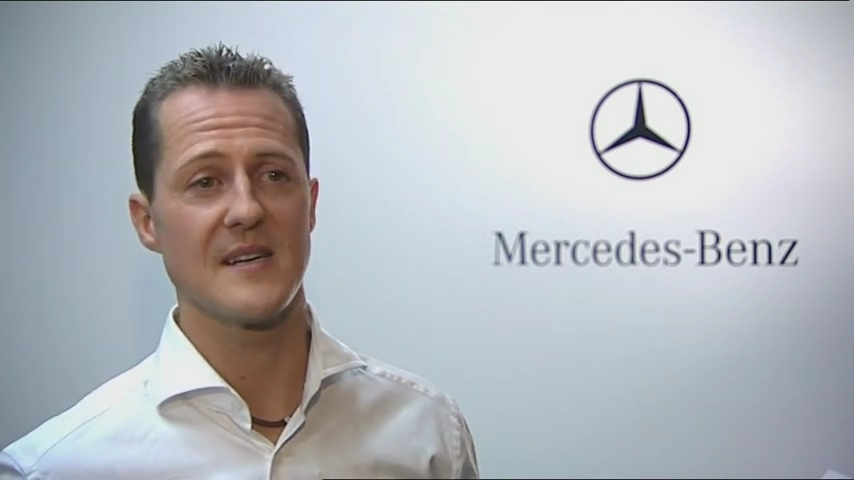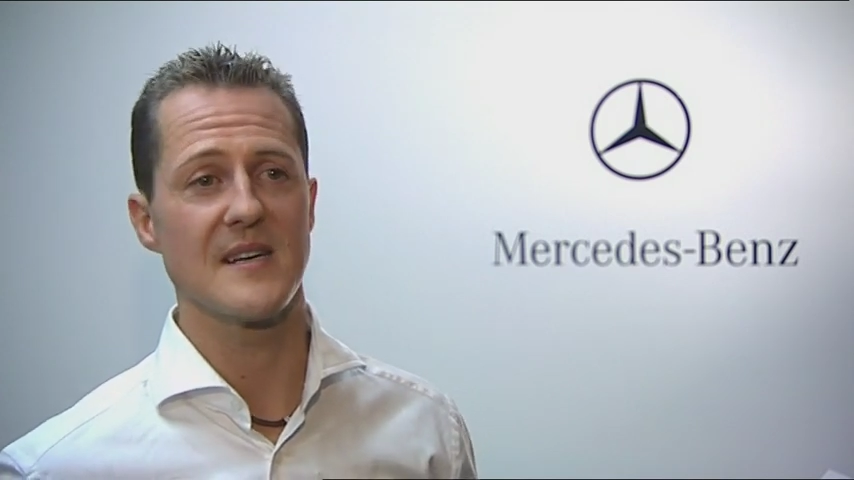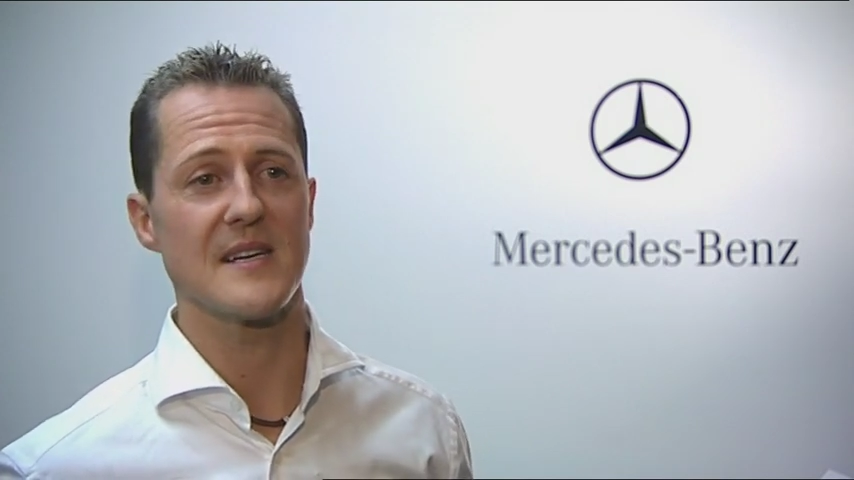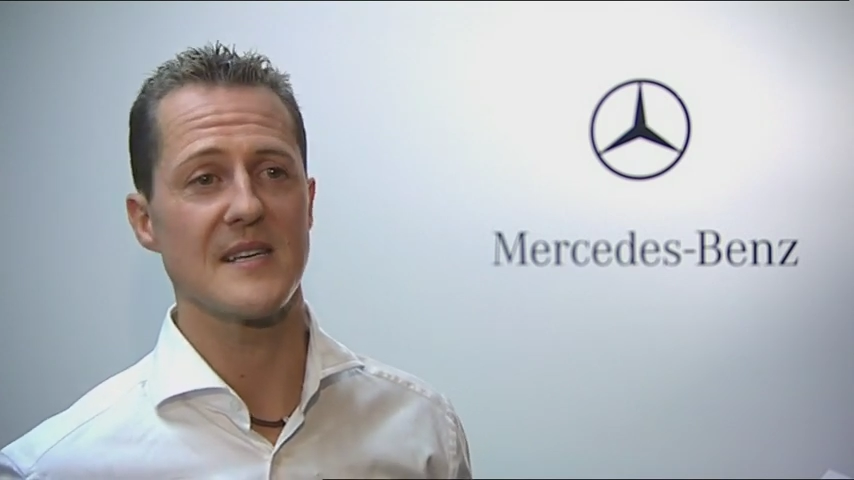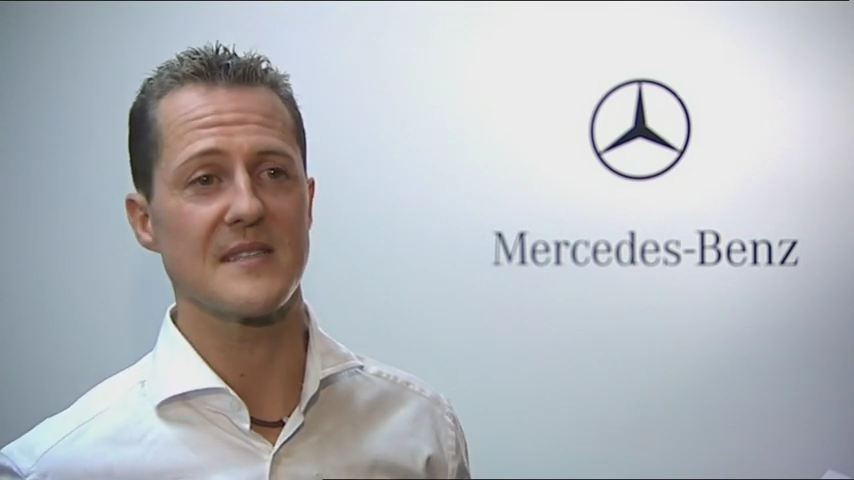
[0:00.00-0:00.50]

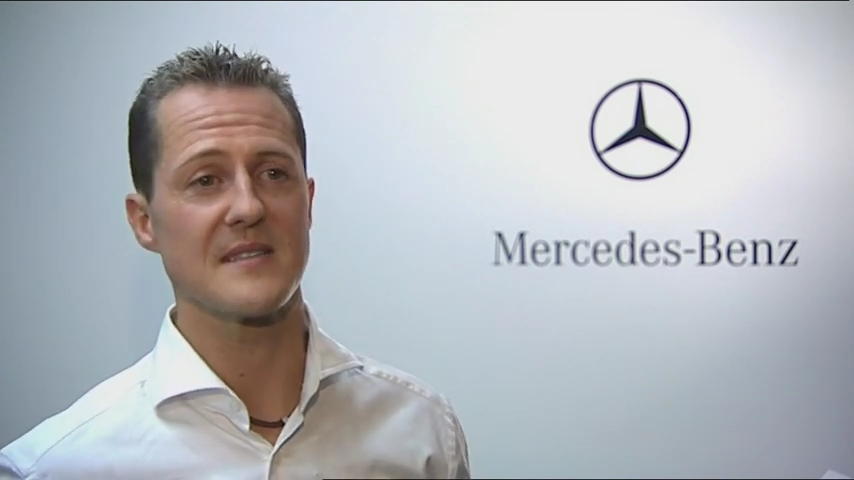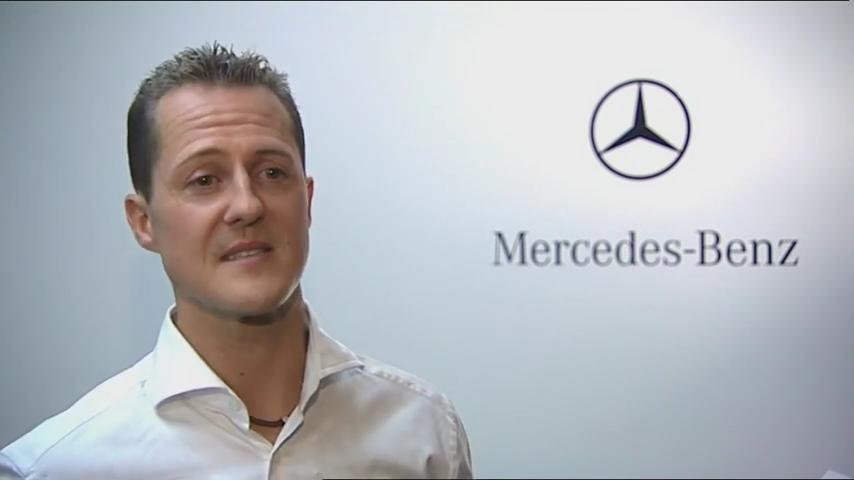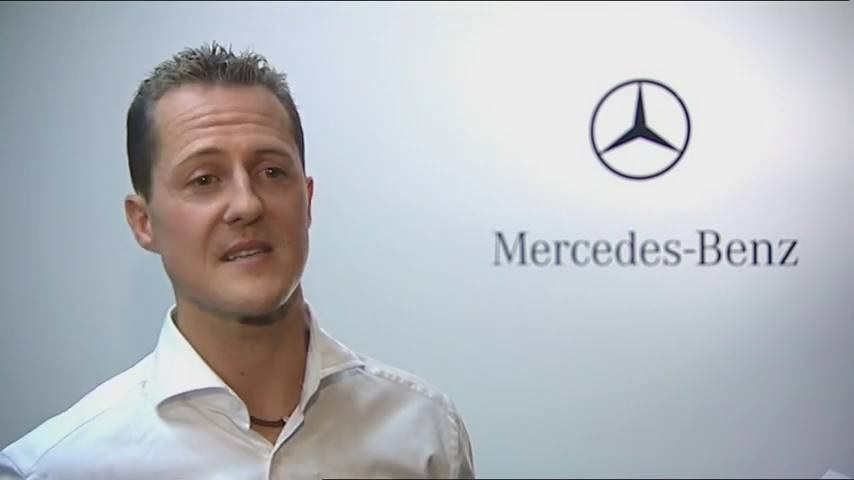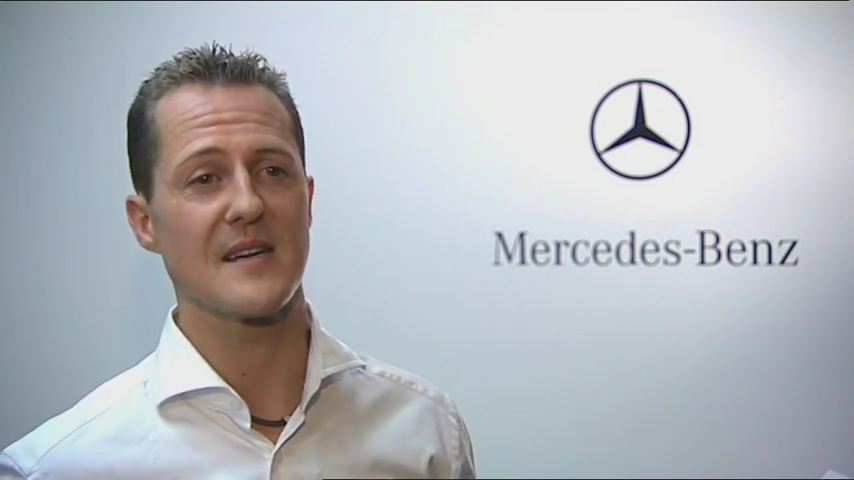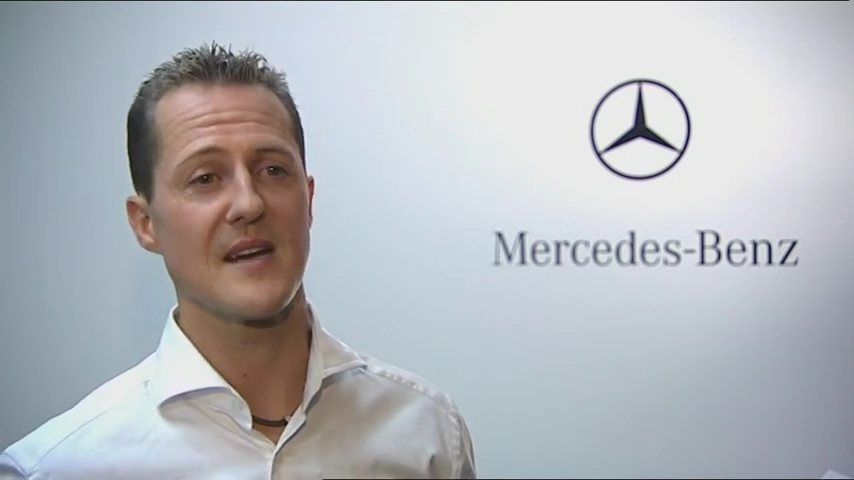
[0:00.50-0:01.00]
and
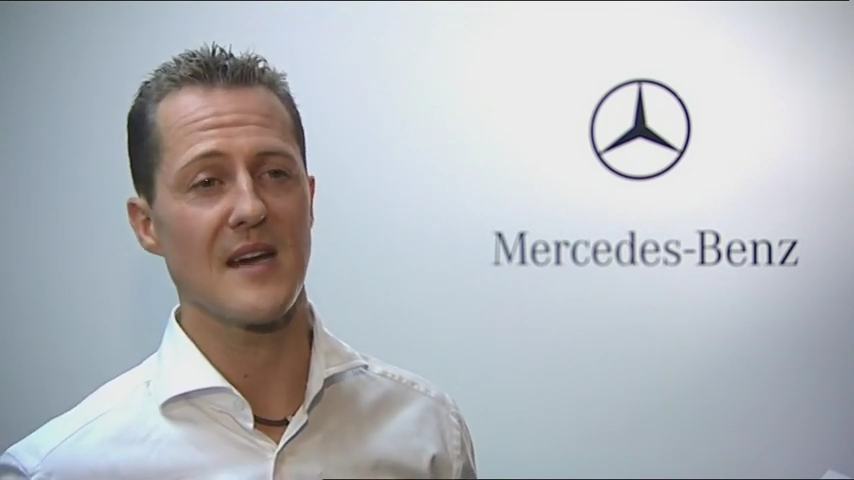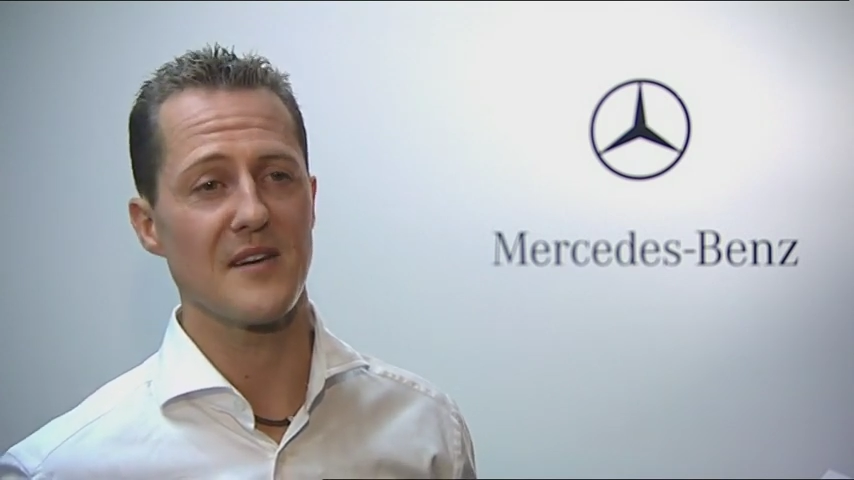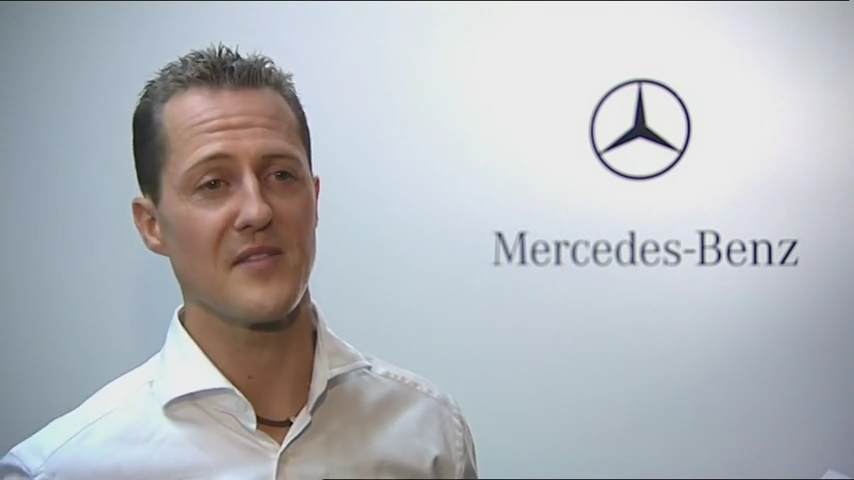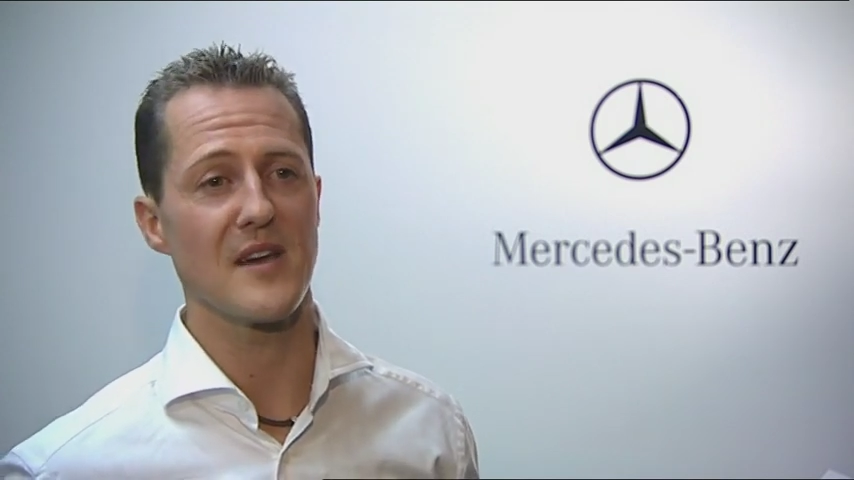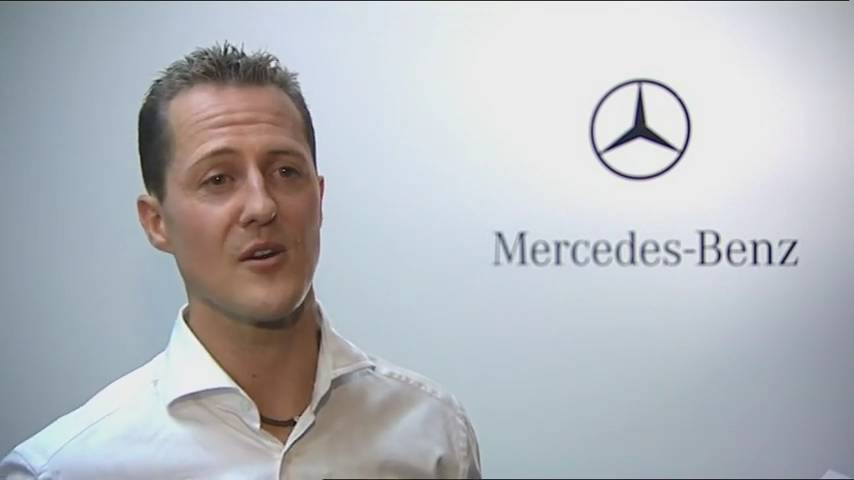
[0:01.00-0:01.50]
uh, I
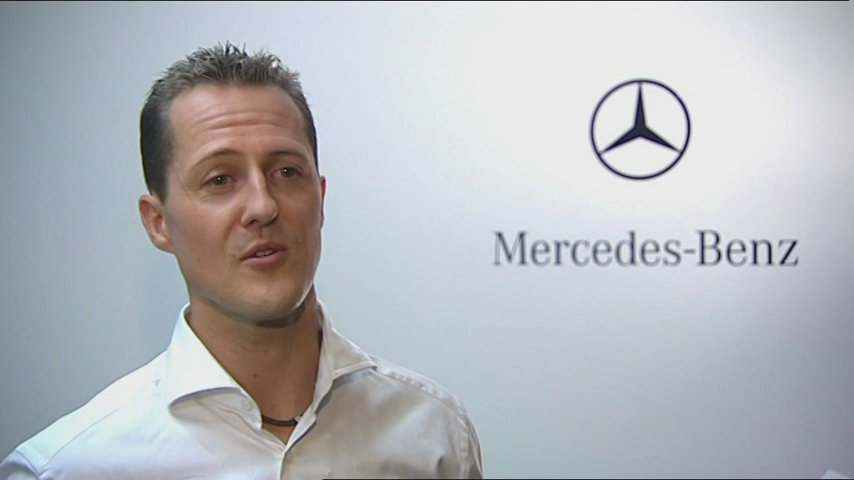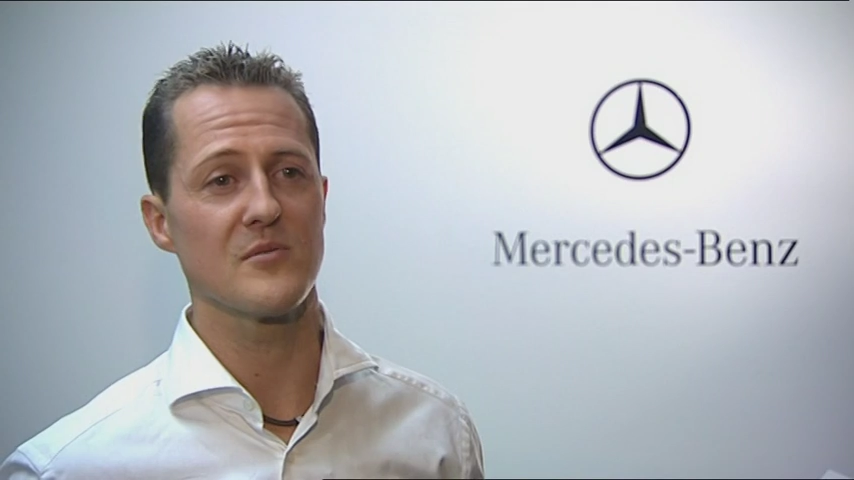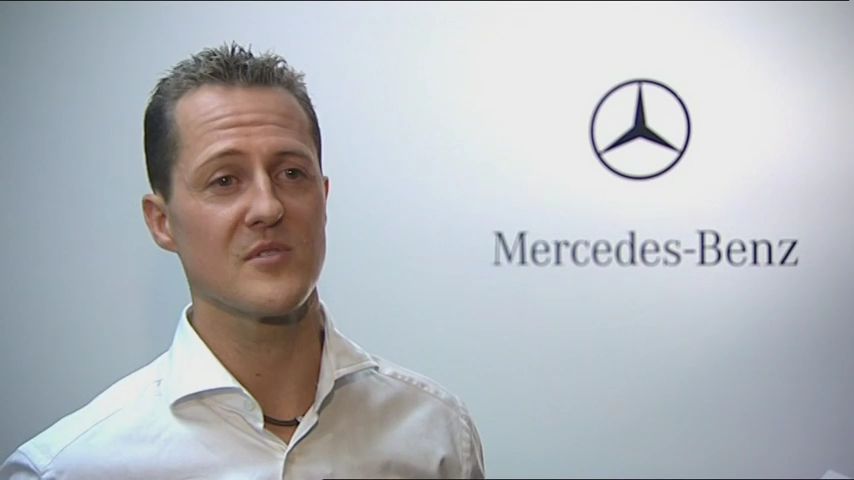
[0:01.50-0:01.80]
have now